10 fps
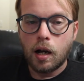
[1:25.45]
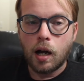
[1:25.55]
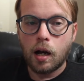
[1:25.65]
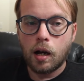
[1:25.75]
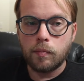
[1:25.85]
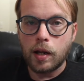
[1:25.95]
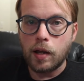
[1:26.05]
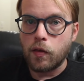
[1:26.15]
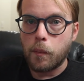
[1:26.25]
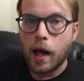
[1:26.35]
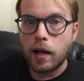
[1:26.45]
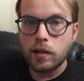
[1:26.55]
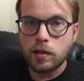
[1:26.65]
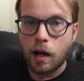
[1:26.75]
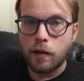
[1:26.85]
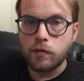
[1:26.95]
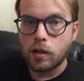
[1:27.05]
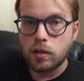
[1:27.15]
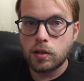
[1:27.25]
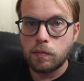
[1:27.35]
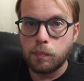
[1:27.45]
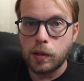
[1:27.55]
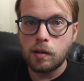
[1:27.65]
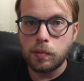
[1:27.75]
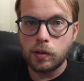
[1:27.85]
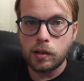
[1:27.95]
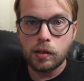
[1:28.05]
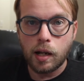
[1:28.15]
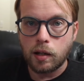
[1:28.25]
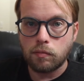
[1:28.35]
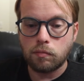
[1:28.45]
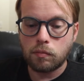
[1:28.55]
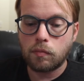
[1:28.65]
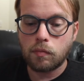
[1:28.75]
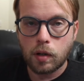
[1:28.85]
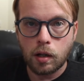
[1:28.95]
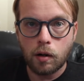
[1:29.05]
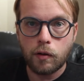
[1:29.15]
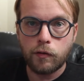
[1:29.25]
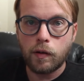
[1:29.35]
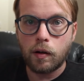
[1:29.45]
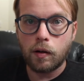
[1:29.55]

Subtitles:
In the past, I've just bit the bullet, and if